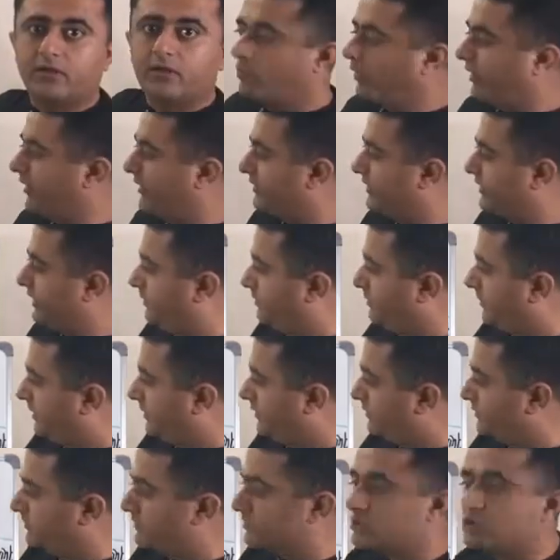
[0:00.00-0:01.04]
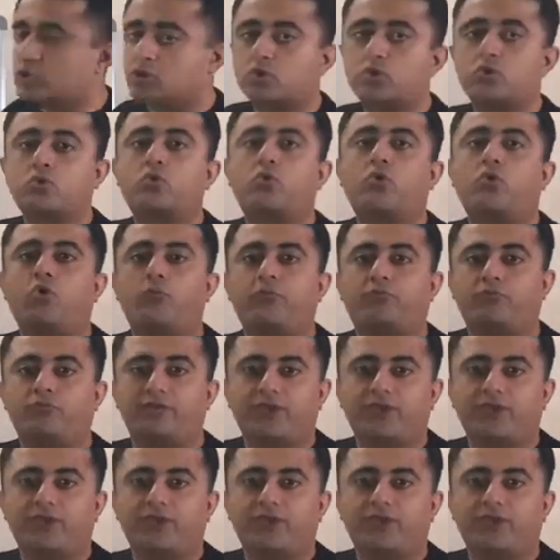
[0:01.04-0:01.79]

while keeping the scope